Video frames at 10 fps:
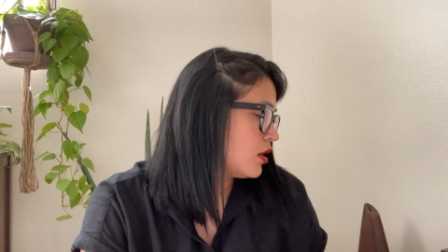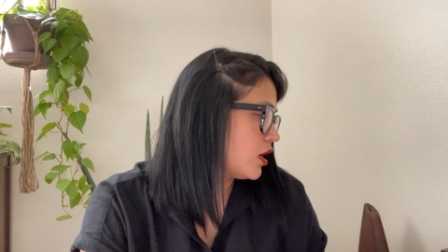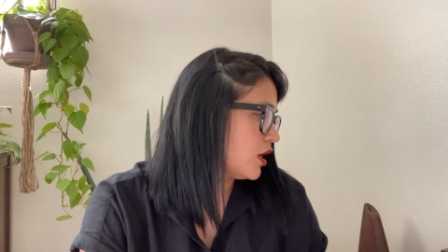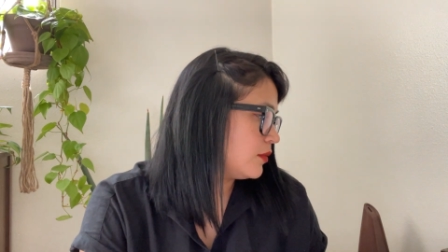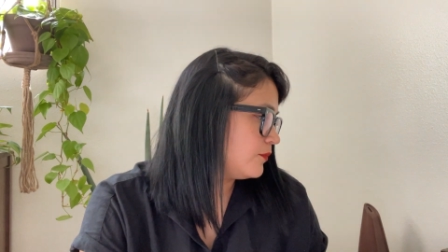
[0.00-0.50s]

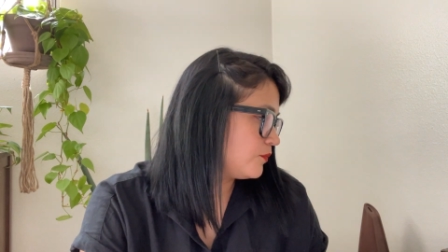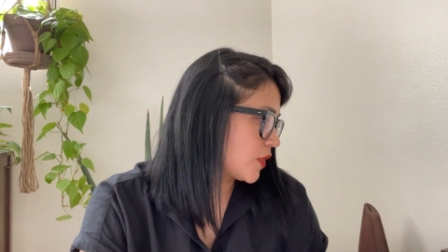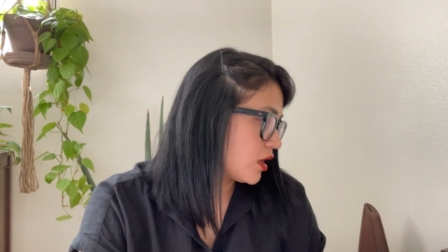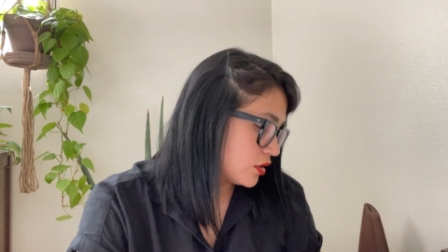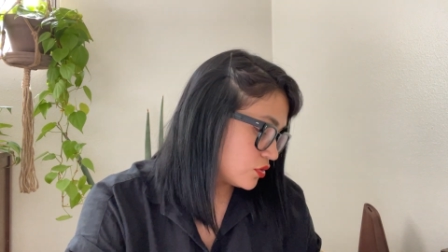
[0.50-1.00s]

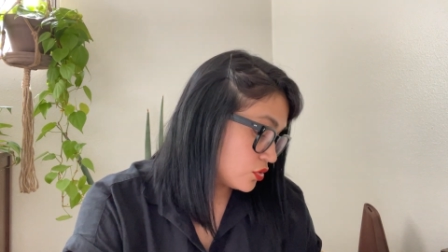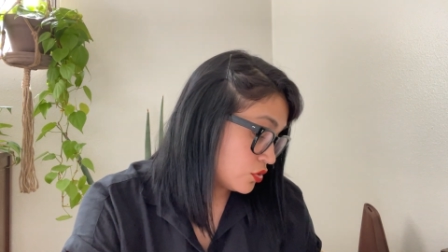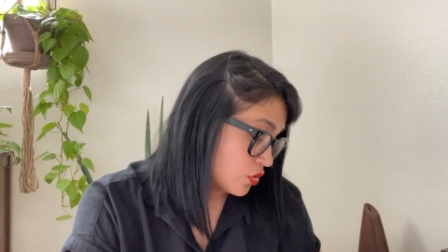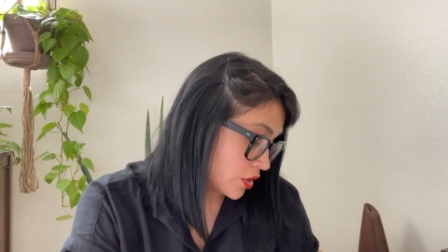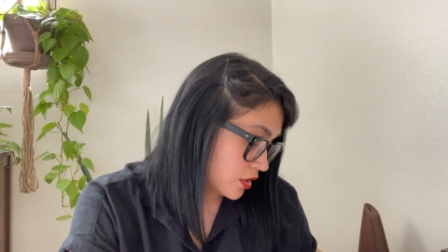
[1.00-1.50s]

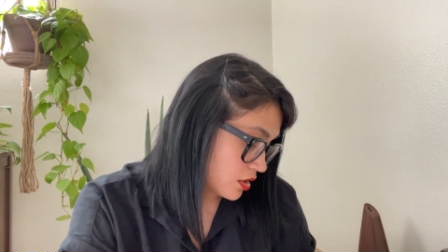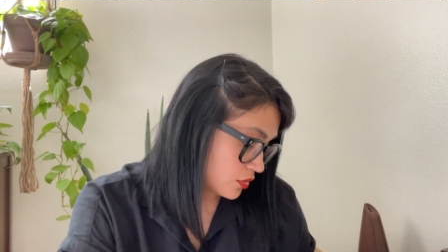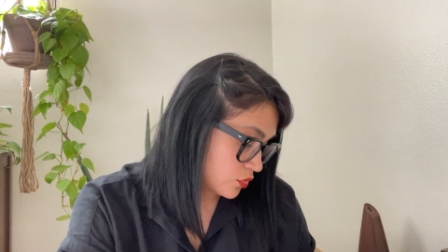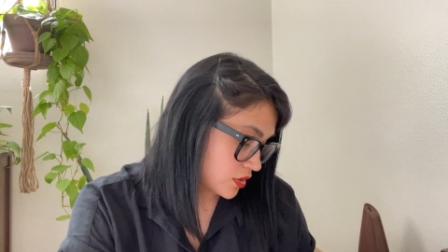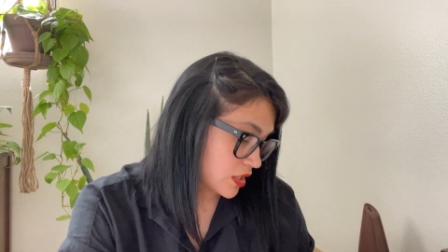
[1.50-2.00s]
Going
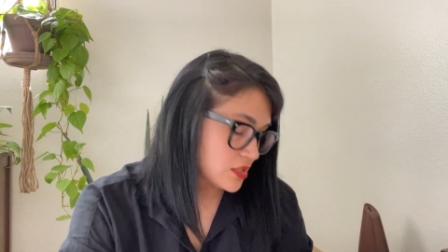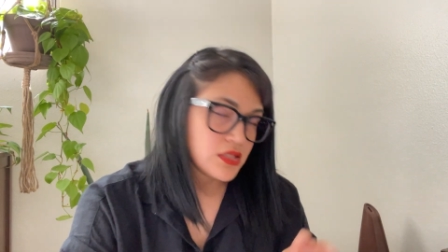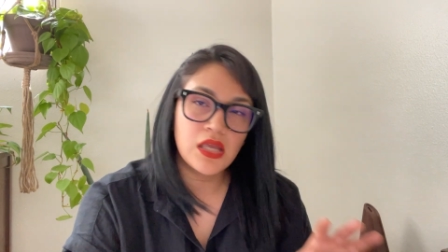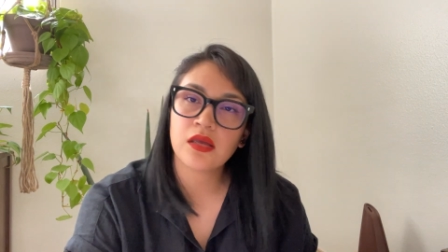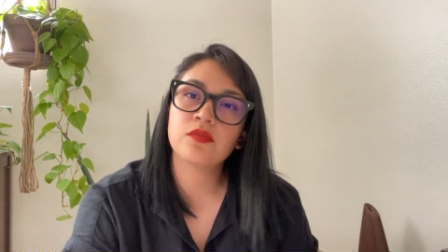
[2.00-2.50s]
on with that
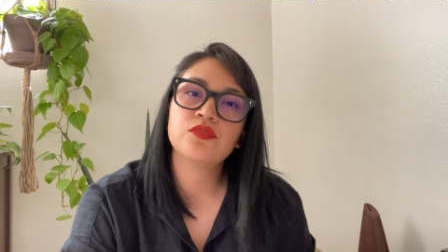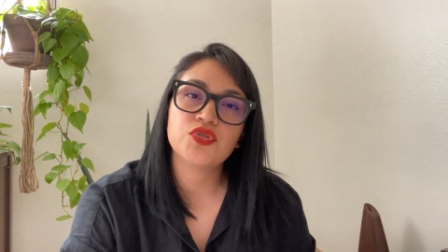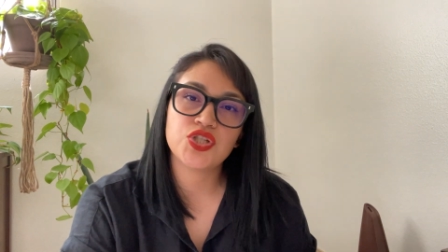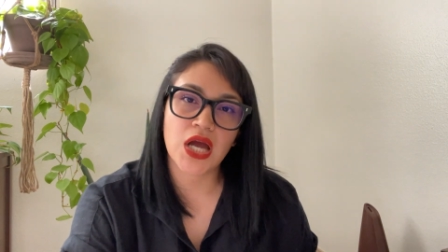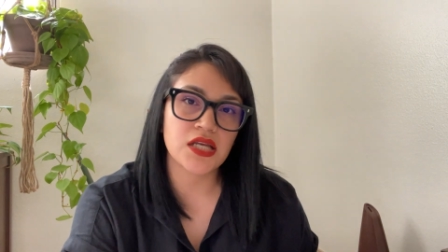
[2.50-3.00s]

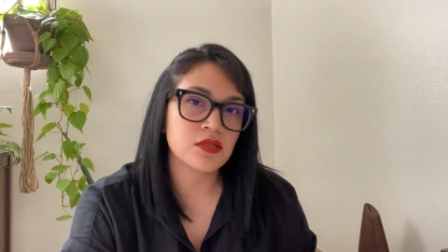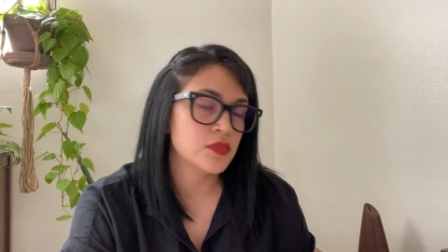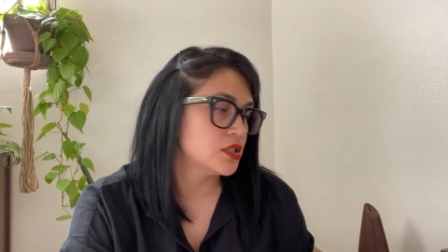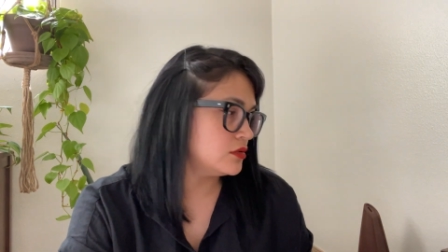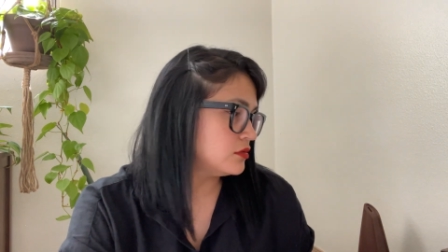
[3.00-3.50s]
same
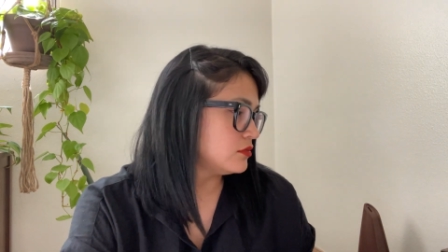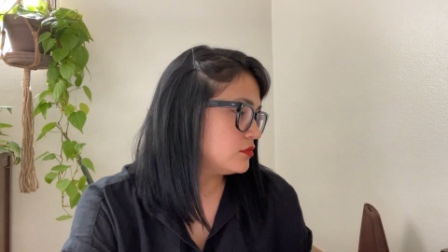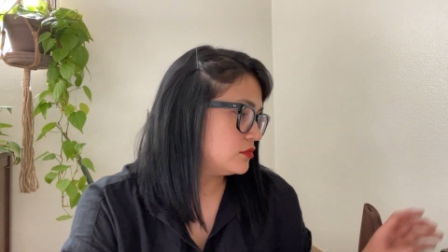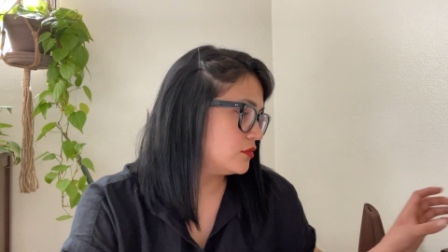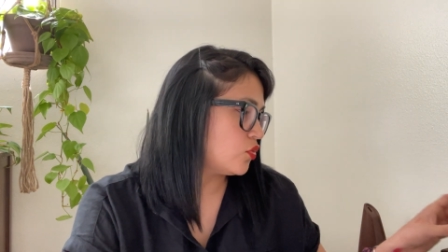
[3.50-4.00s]

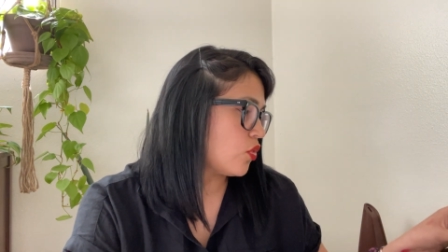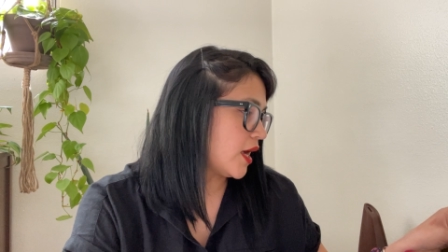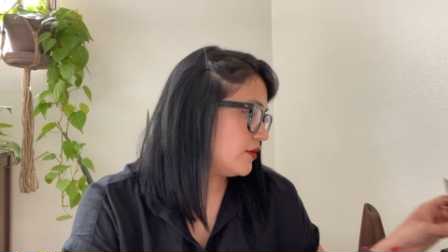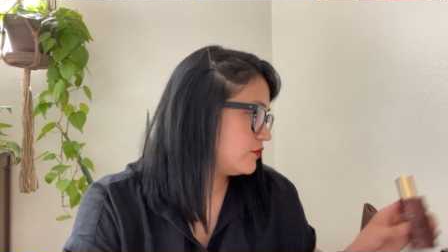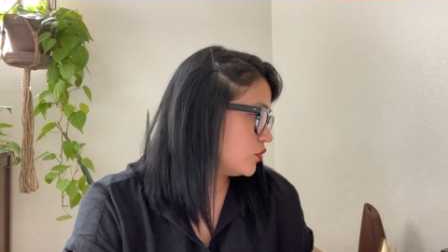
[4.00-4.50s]
jasmine
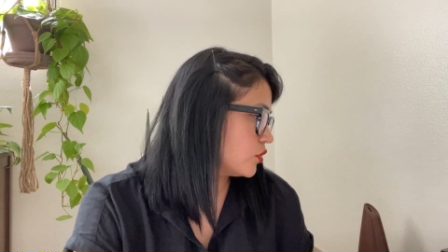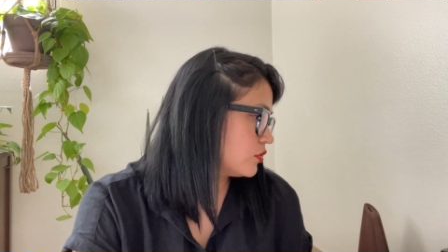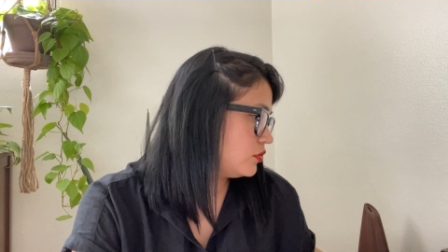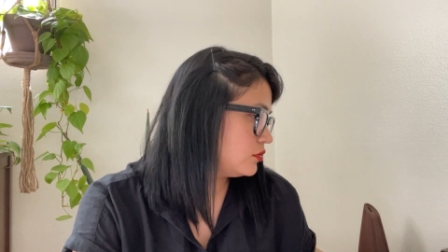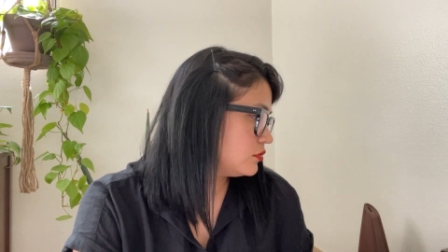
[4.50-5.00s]
white
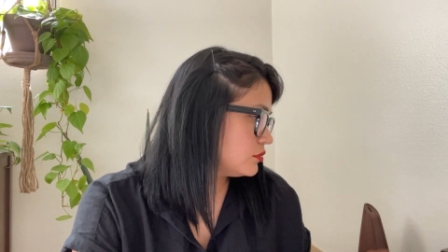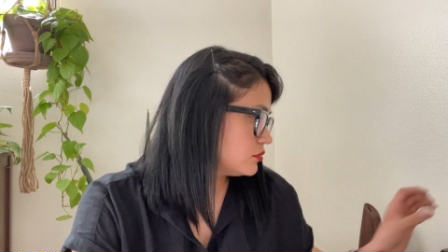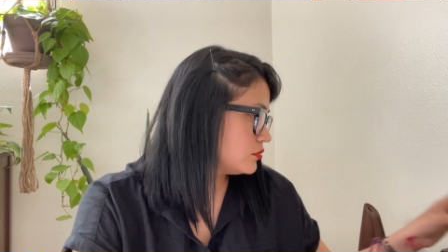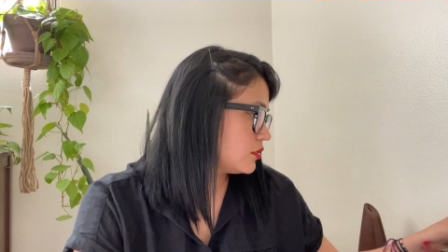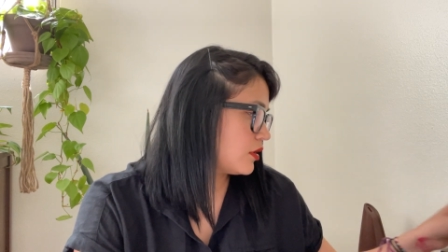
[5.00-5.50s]
floral
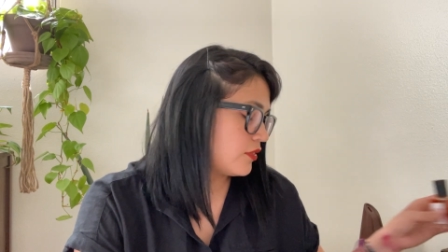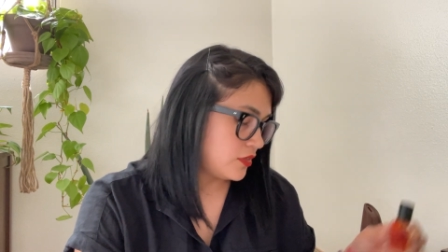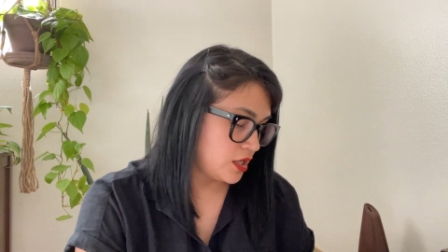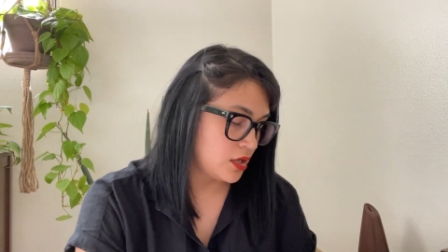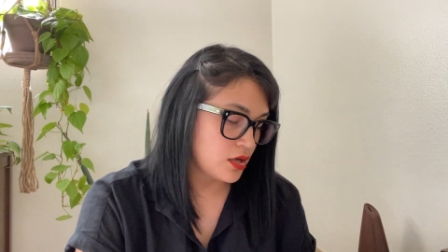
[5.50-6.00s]

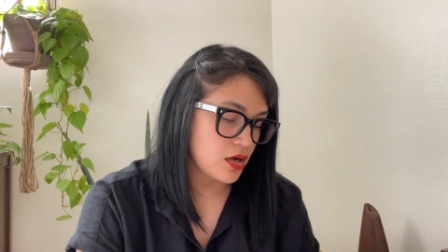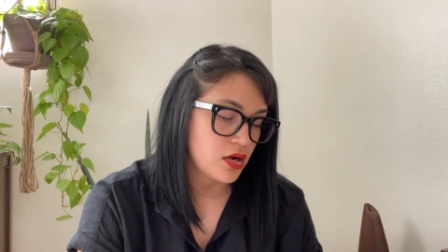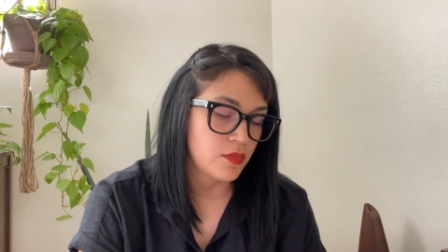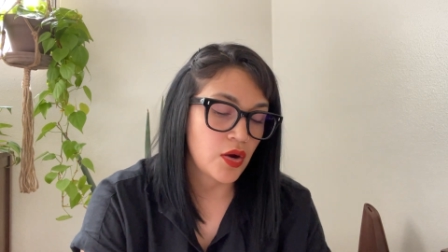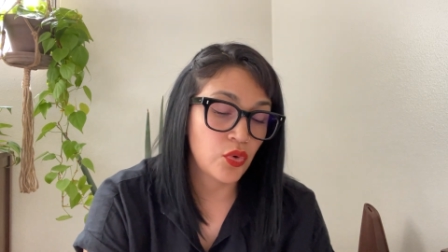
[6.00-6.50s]
thing,
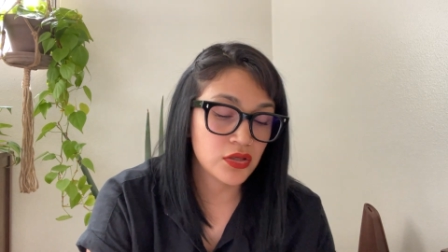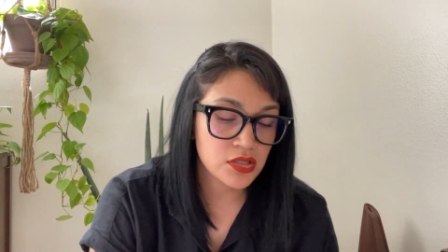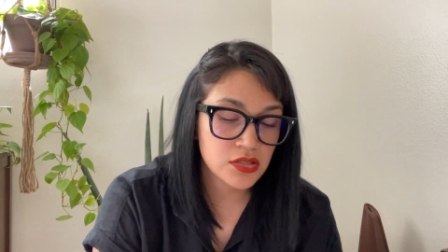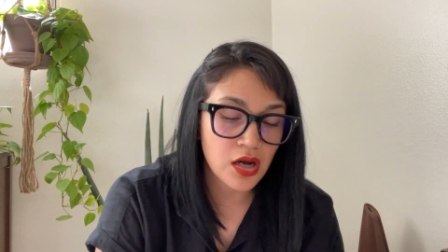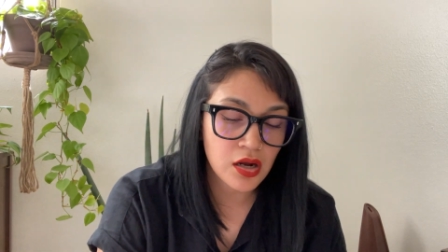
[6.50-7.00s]
I wanted
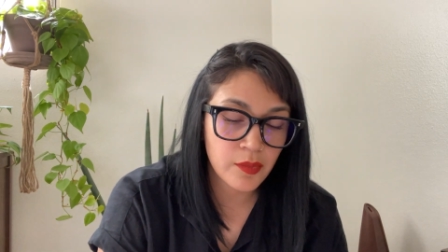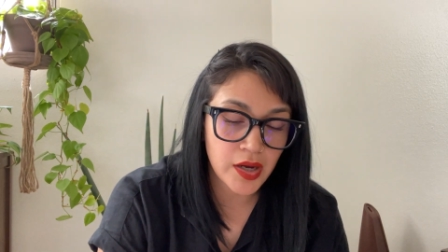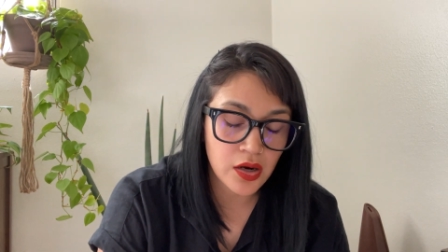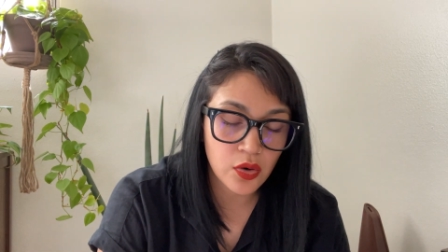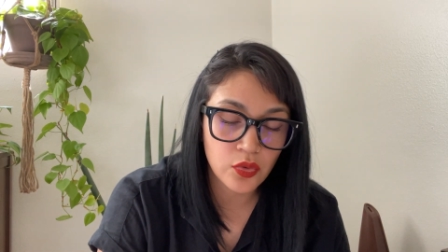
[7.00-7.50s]
to talk
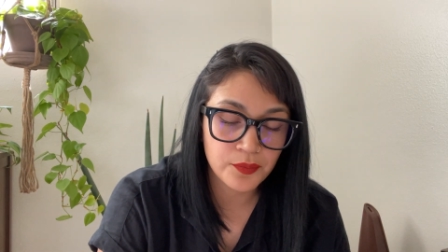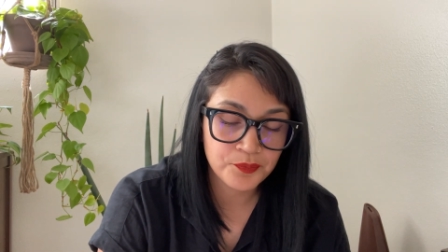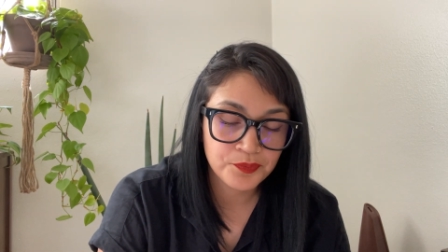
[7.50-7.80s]
about